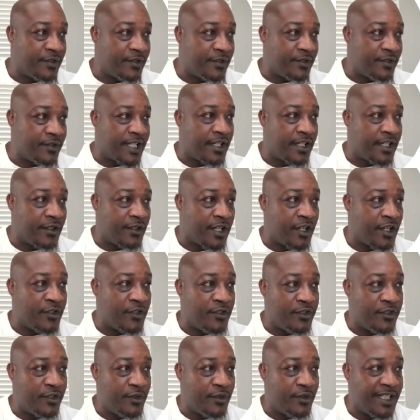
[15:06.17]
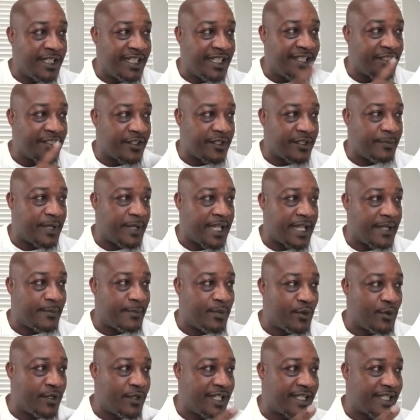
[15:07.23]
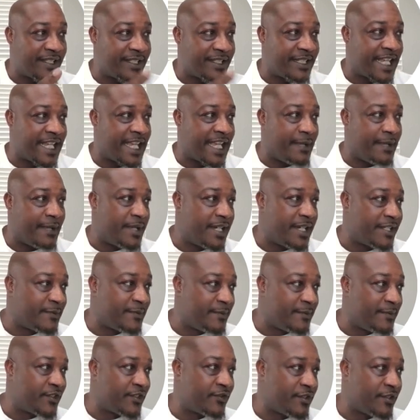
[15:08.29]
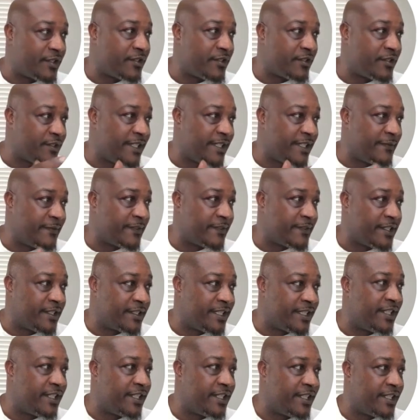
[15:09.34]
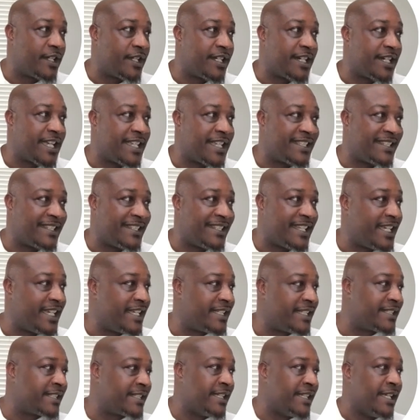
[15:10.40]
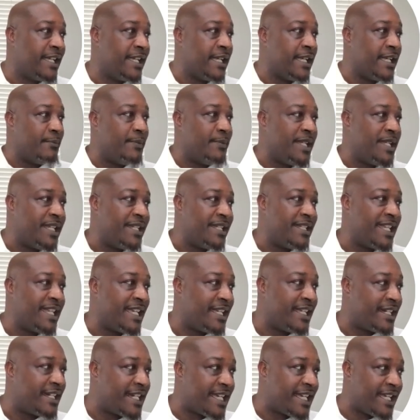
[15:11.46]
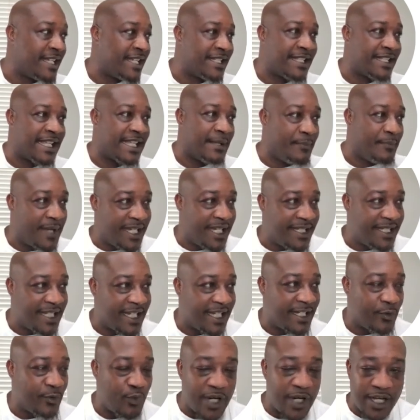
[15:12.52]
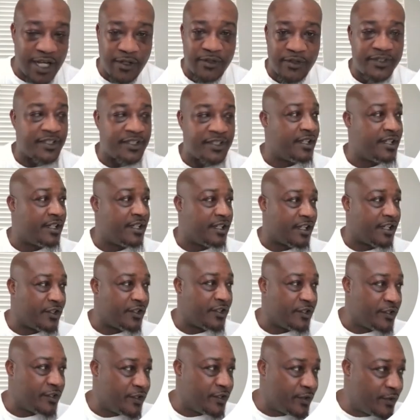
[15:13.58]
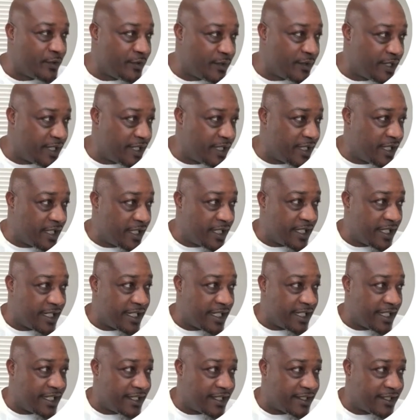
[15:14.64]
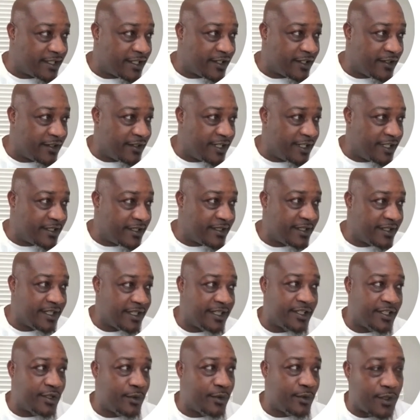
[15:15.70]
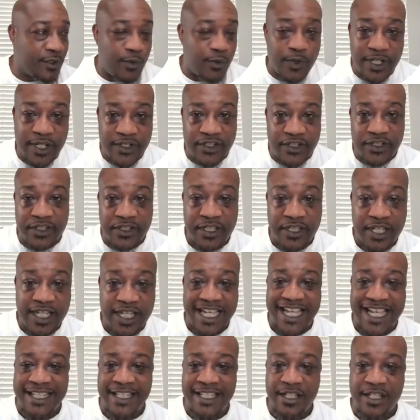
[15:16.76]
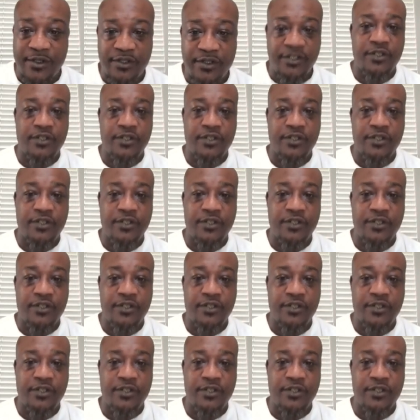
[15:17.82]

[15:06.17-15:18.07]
you, okay, all you do, these are the pain points: time management struggles, difficulty organizing tasks, meeting deadlines, and maintaining routes. All you do is turn this into a question, and there go